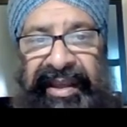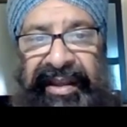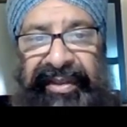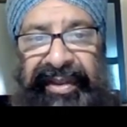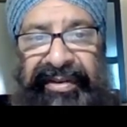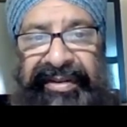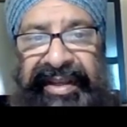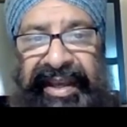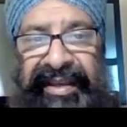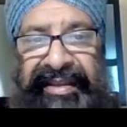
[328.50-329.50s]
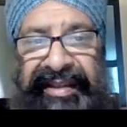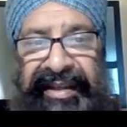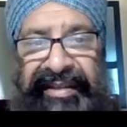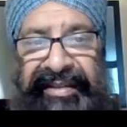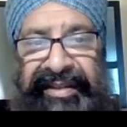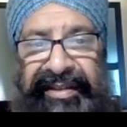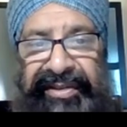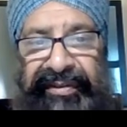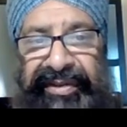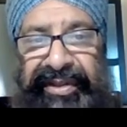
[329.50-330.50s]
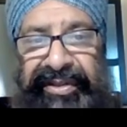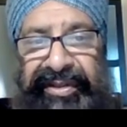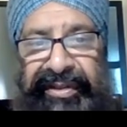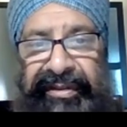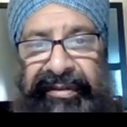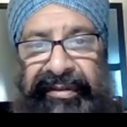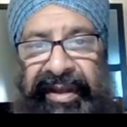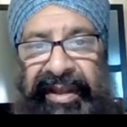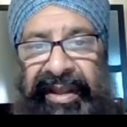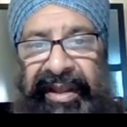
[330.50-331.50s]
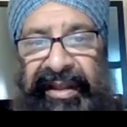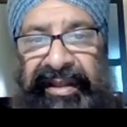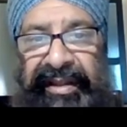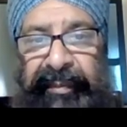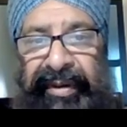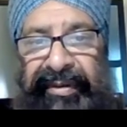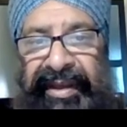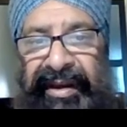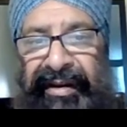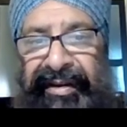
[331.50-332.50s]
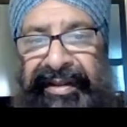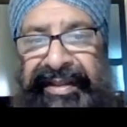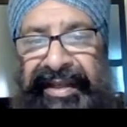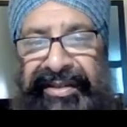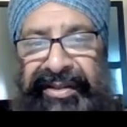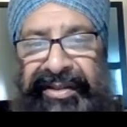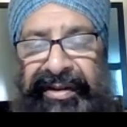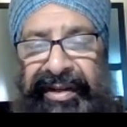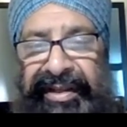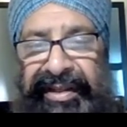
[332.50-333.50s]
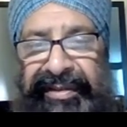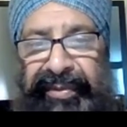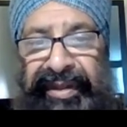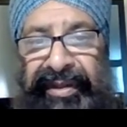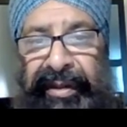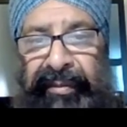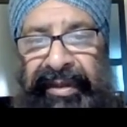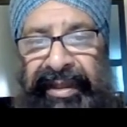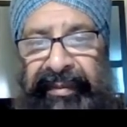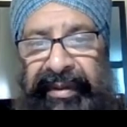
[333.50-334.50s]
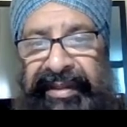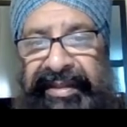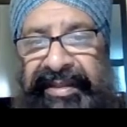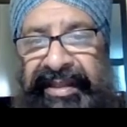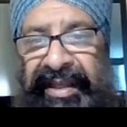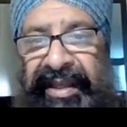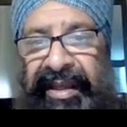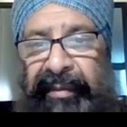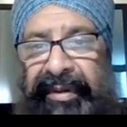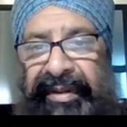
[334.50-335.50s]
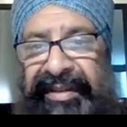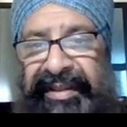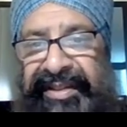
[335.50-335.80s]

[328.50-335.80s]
There is excess soft tissue. The bony architecture is within normal limits, but the